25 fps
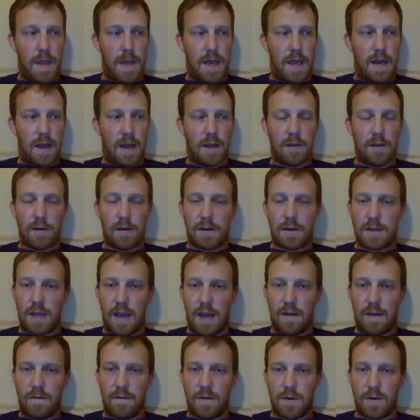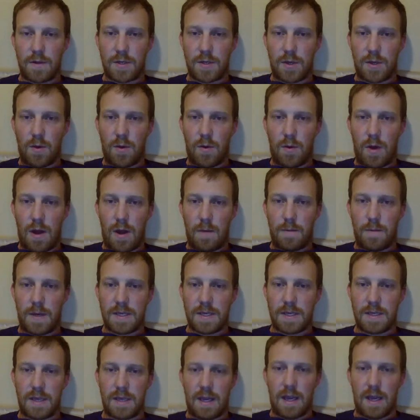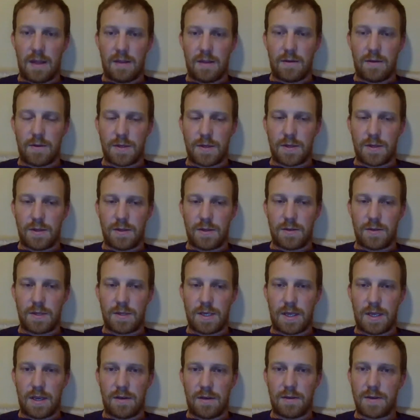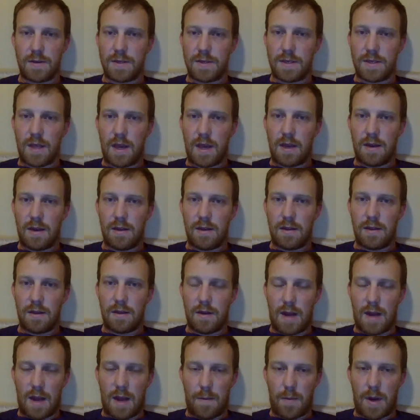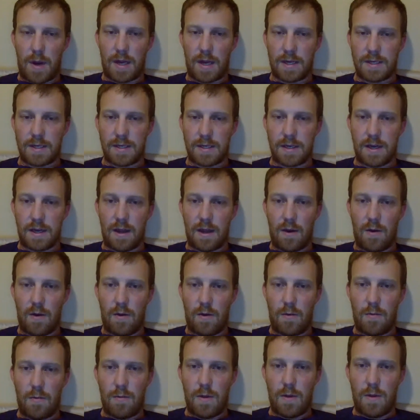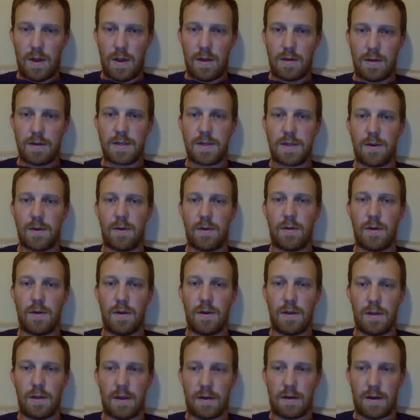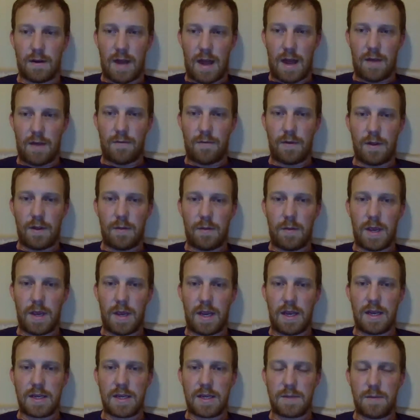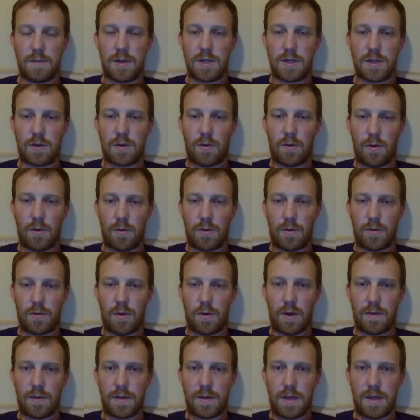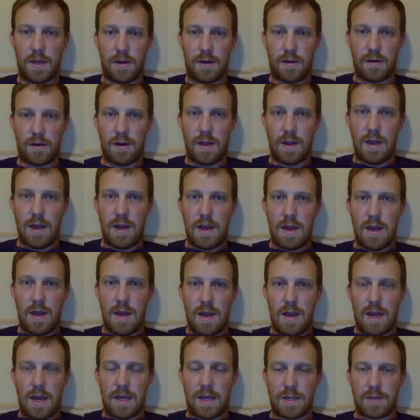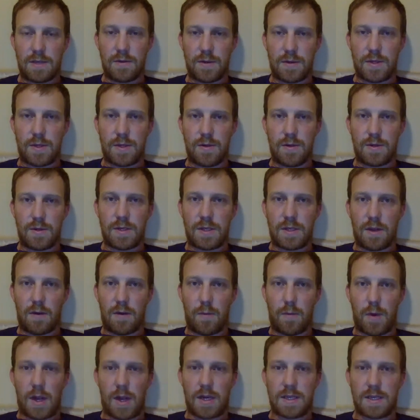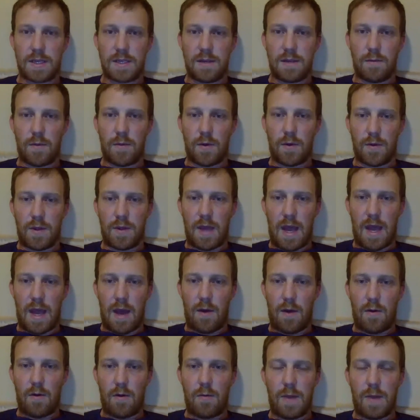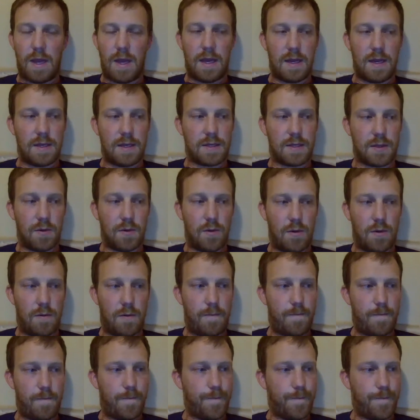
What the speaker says: And I look to have those go up because, again, those are those skills that they're not practicing at home, so they're not really making as much growth throughout the year as those students that are practicing both at home and at school.